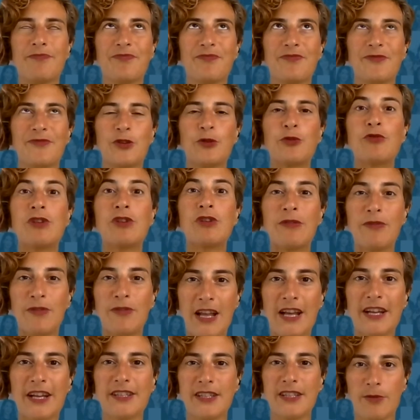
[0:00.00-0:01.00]
to
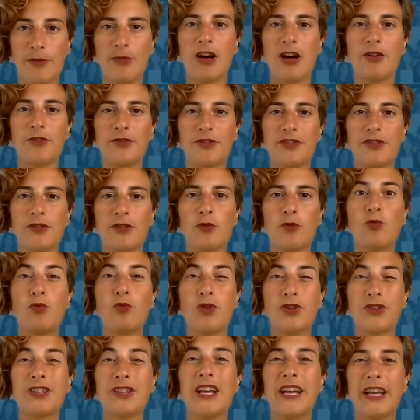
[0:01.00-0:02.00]
reflect about
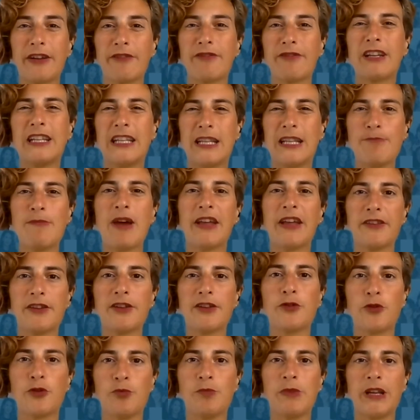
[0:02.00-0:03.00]
what they really meant
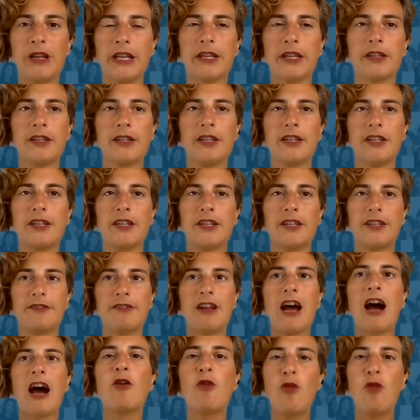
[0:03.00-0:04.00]
to me.
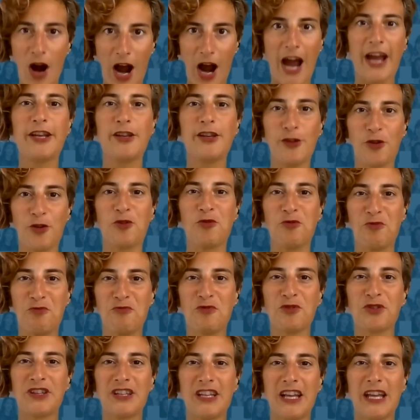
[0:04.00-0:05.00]
Now I know
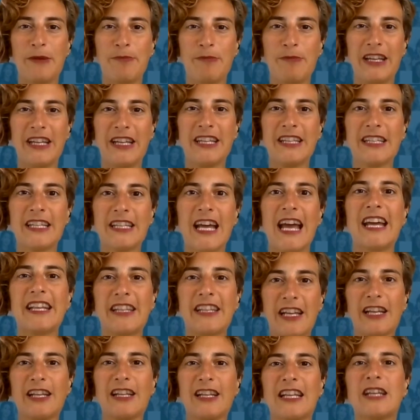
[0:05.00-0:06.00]
what they mean and
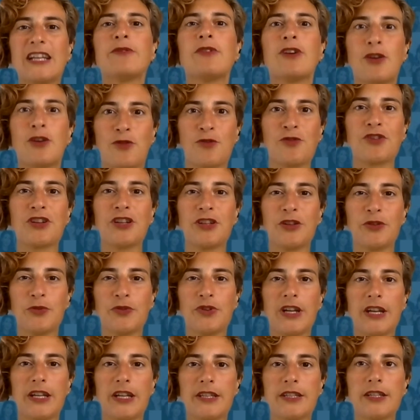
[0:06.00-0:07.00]
I live according to
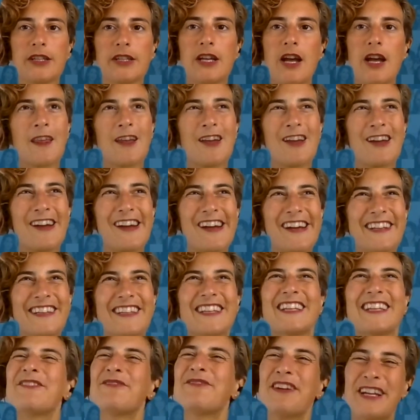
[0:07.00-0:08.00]
that.
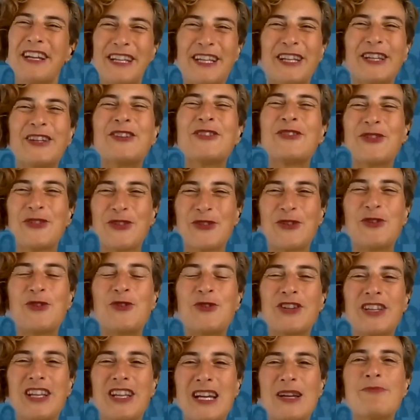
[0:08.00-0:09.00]
And if I need to
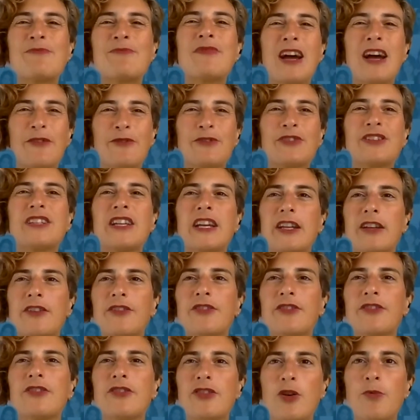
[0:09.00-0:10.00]
score them, I would say
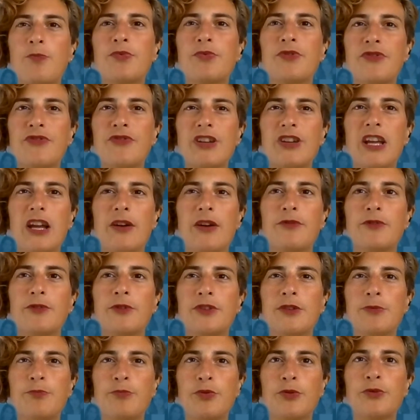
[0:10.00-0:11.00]
on top three, I would
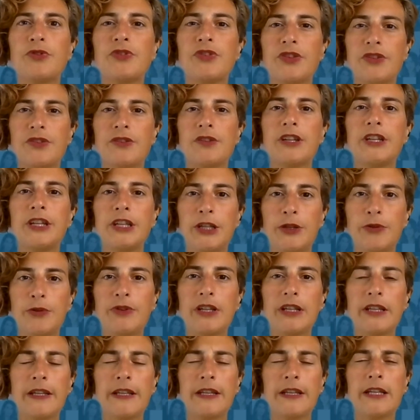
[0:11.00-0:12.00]
put
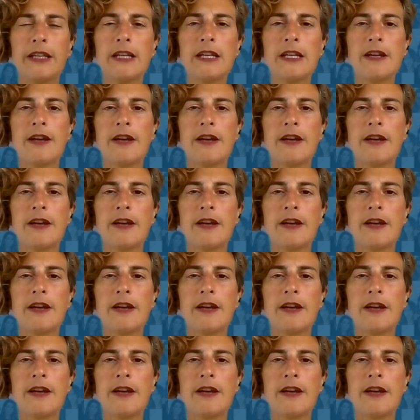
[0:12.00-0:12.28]
unity.